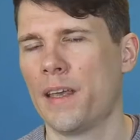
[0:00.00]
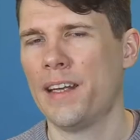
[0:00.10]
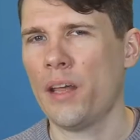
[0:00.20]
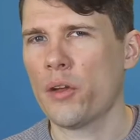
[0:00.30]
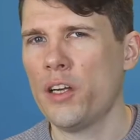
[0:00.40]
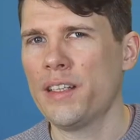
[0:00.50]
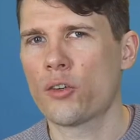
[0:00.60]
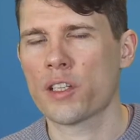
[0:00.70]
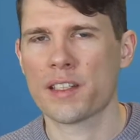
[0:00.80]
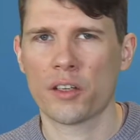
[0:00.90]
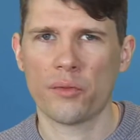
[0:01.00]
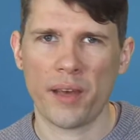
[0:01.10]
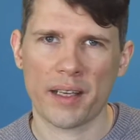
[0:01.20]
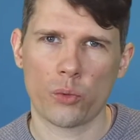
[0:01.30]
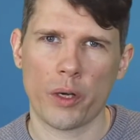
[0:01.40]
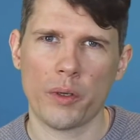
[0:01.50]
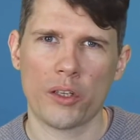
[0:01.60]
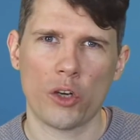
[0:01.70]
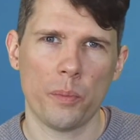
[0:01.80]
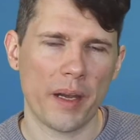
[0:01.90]
Another interesting fact when we
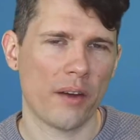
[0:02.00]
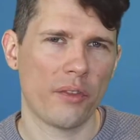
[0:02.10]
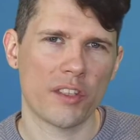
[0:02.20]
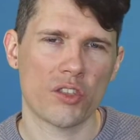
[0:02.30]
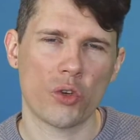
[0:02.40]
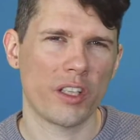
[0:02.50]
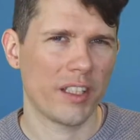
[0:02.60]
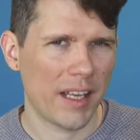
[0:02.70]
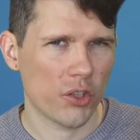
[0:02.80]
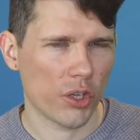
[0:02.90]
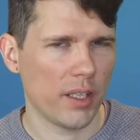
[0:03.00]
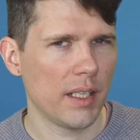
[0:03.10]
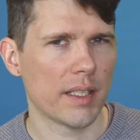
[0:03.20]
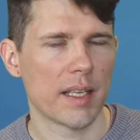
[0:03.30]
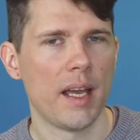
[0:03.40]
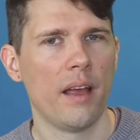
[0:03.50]
compare the string tension is